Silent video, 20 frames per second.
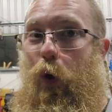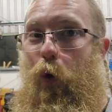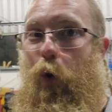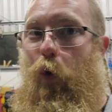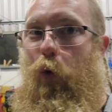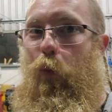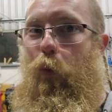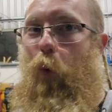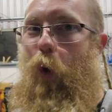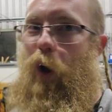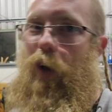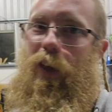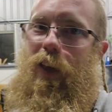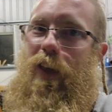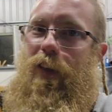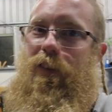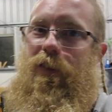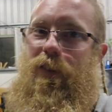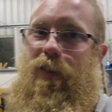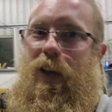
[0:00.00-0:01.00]
good
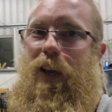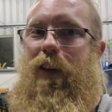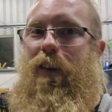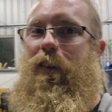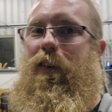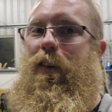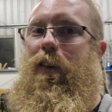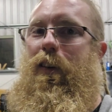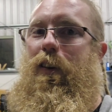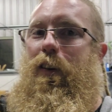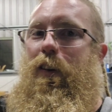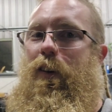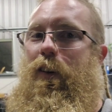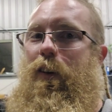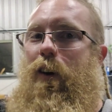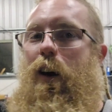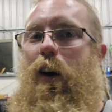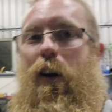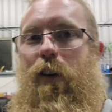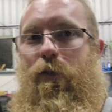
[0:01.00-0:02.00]
working set
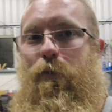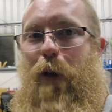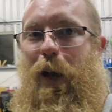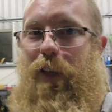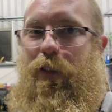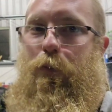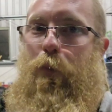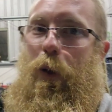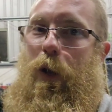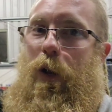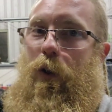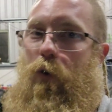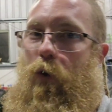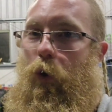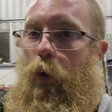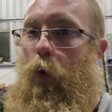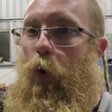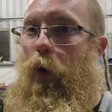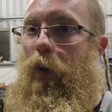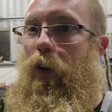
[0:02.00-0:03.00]
of max speeding
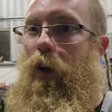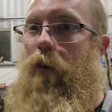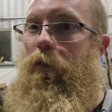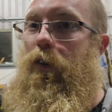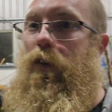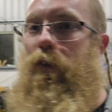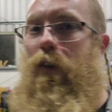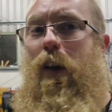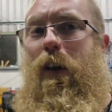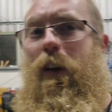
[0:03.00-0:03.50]
rod coilovers.